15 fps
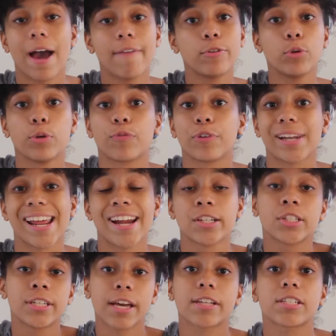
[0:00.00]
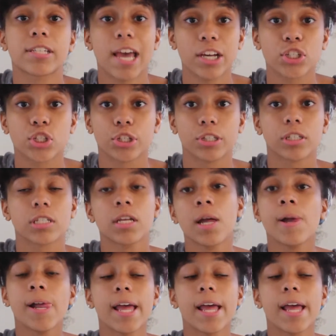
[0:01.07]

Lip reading: have two different hair textures